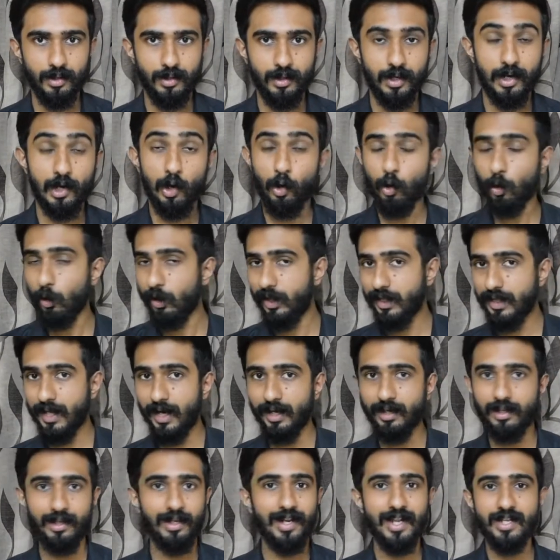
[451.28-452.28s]
And not only
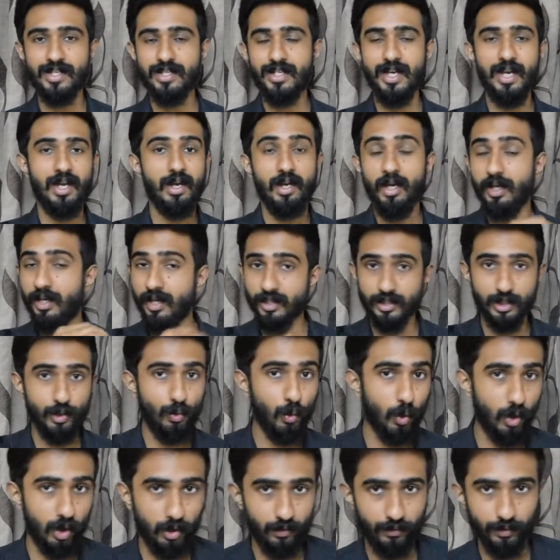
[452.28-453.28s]
that, let's say it doesn't
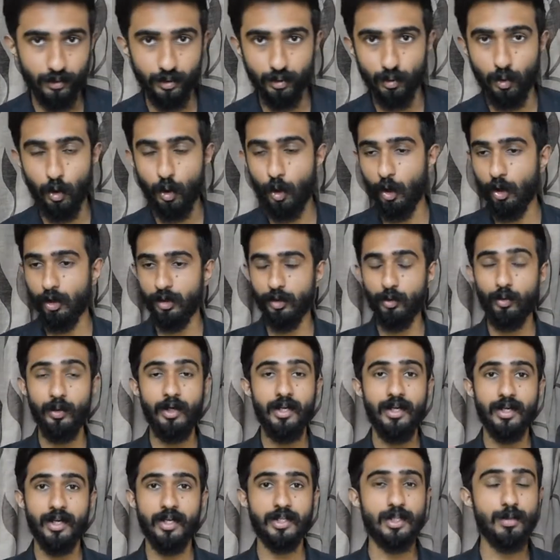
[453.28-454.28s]
work for you or you
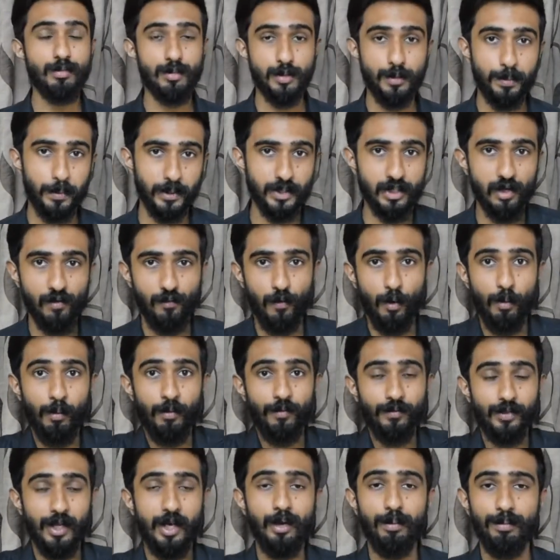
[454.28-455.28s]
need some special form
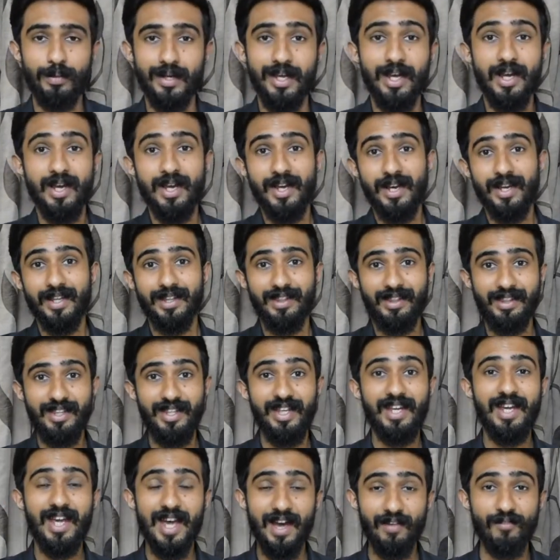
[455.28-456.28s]
of therapy.
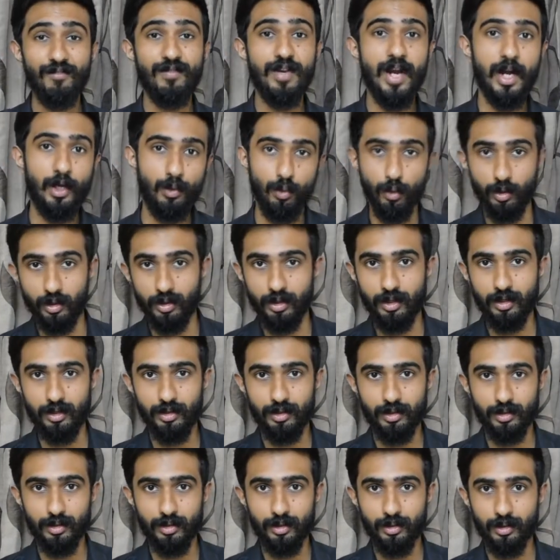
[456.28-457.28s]
They have network
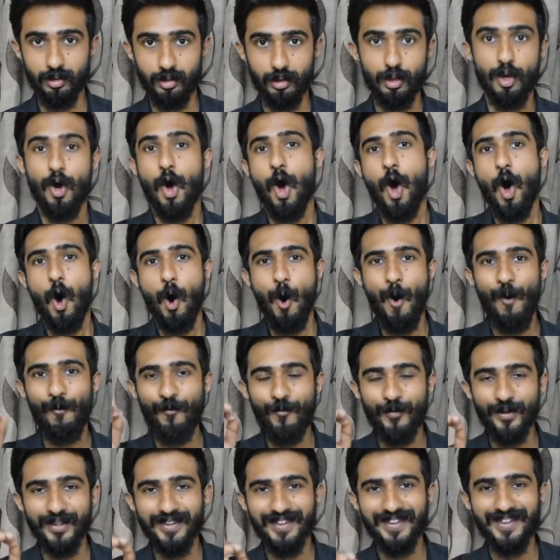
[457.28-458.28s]
of
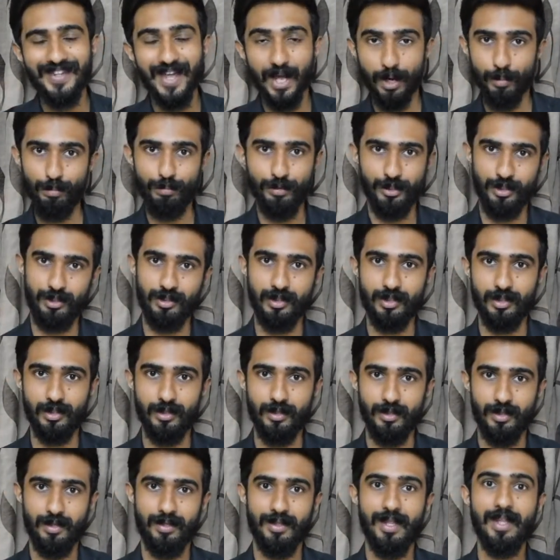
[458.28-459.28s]
therapists
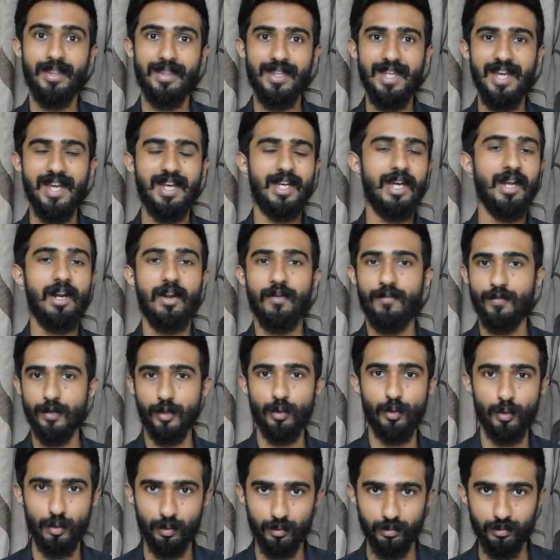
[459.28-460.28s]
that they can refer
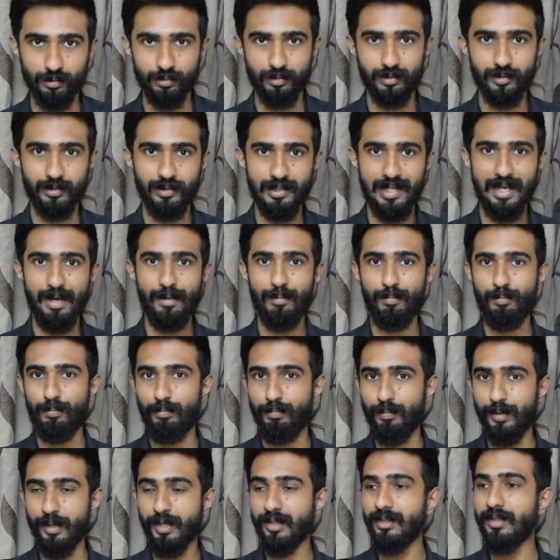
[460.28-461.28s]
you to. They'll
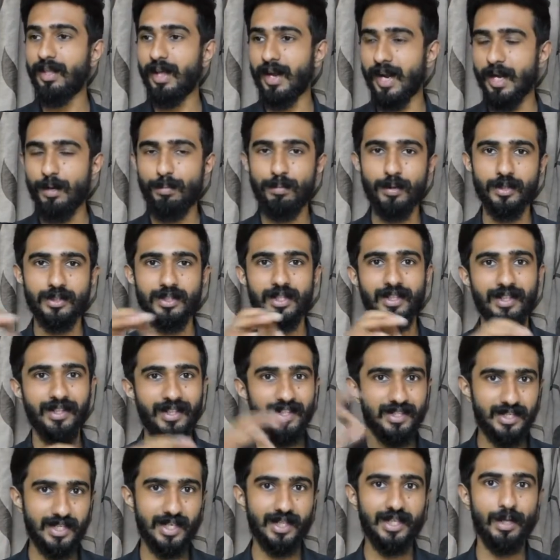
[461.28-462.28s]
pick the right person and
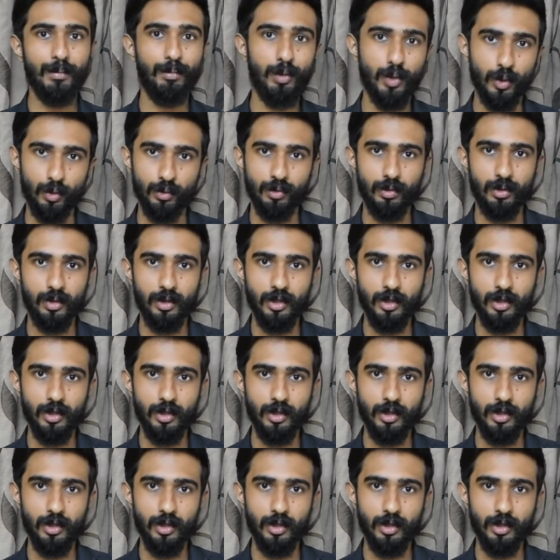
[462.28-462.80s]
they send them to you.